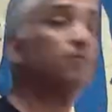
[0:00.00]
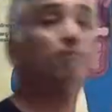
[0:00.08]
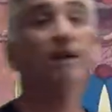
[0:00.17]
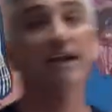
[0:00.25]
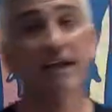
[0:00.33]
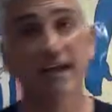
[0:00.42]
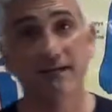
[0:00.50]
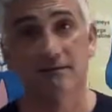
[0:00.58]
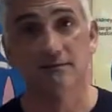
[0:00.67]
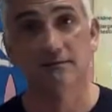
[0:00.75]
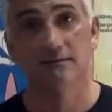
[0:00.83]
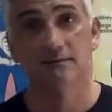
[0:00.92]
But again,
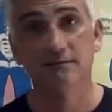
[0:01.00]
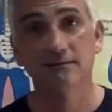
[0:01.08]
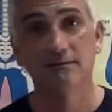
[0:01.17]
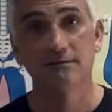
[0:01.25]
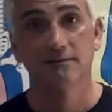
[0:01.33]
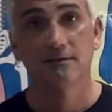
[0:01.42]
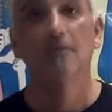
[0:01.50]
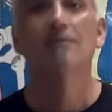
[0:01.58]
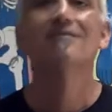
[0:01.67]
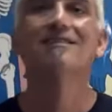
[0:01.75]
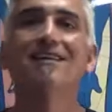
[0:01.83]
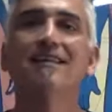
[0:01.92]

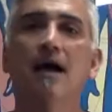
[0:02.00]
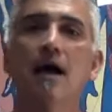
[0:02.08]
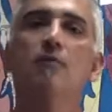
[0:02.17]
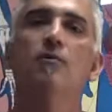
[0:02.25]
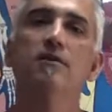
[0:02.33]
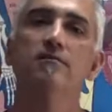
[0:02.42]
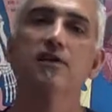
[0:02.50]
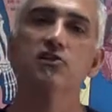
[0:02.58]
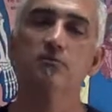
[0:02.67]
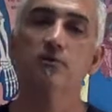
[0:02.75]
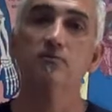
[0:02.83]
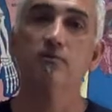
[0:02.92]
not one of the
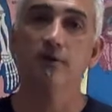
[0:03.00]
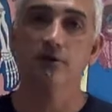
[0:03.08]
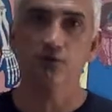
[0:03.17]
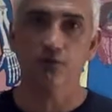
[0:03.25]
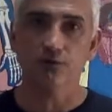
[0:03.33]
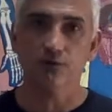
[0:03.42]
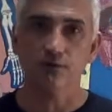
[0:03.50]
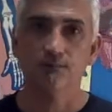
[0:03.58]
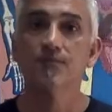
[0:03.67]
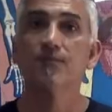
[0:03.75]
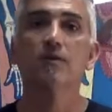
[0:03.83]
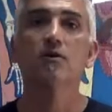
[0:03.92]
vegetables we want to choose.
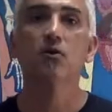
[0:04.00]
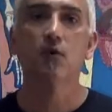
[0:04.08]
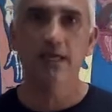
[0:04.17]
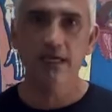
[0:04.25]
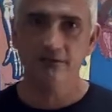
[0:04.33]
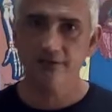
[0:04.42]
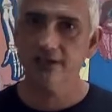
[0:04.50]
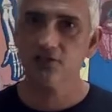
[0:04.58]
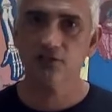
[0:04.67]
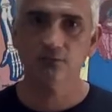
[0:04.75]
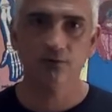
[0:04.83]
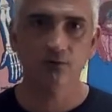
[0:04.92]
Green
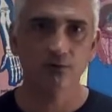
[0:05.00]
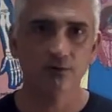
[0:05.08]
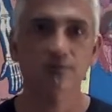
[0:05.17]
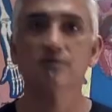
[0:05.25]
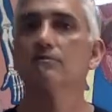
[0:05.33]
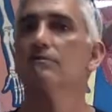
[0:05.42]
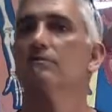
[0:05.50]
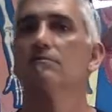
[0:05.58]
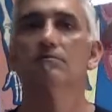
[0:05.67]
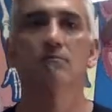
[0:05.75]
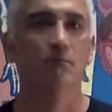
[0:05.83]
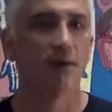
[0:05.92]
vegetables,
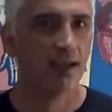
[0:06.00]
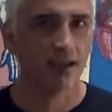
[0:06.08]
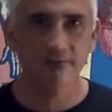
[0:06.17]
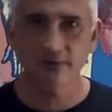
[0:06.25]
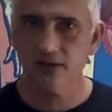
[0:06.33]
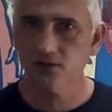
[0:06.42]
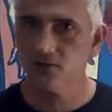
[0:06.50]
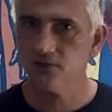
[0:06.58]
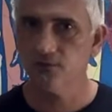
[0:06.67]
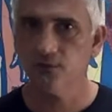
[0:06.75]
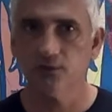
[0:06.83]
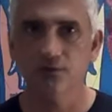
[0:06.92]
red
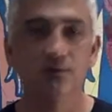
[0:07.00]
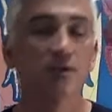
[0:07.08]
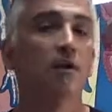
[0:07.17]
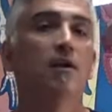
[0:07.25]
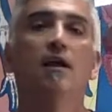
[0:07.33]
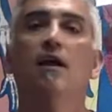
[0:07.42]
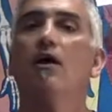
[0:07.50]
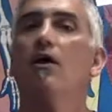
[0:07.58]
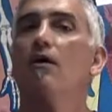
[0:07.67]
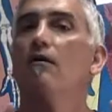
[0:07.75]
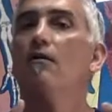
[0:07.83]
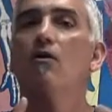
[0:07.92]
vegetables,
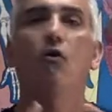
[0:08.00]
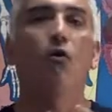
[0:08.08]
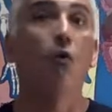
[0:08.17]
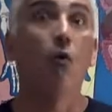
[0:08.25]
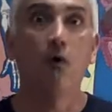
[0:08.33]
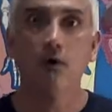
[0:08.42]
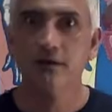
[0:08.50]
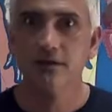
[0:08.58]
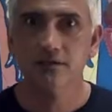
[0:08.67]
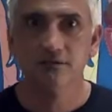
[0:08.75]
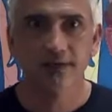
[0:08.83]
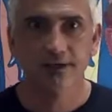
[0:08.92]

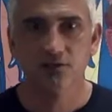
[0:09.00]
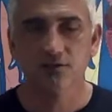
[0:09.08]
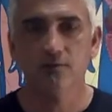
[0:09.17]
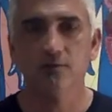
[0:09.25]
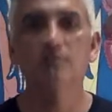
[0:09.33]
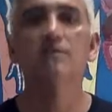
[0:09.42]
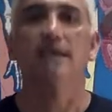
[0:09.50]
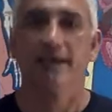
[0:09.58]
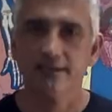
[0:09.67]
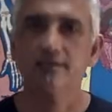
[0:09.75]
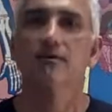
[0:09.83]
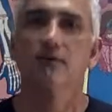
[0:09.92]
orange vegetables.
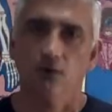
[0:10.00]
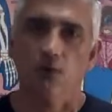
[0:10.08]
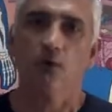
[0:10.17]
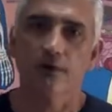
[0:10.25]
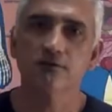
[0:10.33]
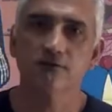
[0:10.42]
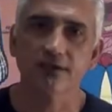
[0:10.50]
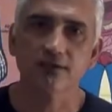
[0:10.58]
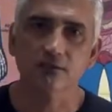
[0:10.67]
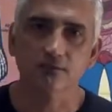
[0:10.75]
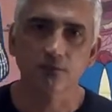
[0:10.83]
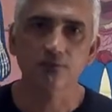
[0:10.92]
Yes, there are orange
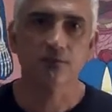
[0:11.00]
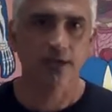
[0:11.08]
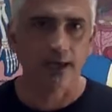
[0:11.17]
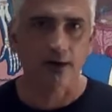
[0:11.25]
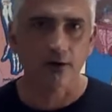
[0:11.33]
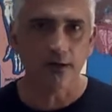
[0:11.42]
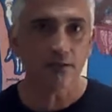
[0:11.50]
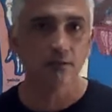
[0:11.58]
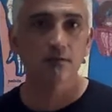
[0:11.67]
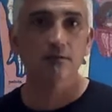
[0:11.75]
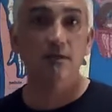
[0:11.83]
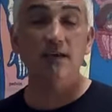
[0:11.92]
vegetables.
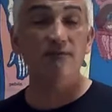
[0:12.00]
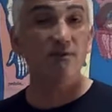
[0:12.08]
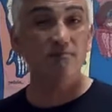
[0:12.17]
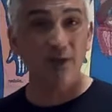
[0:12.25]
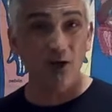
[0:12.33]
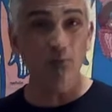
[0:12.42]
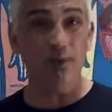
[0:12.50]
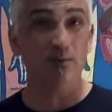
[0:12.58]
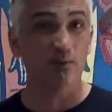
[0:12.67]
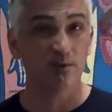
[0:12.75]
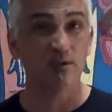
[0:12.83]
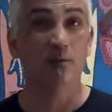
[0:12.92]
Carrots, even bell
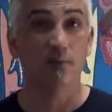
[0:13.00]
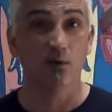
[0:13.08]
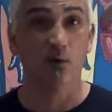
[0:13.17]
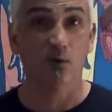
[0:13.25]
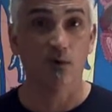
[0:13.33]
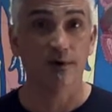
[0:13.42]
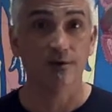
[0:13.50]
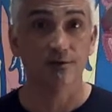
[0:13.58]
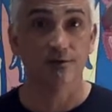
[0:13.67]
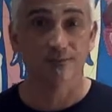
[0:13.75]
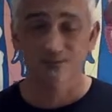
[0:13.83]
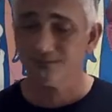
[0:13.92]
peppers come in orange.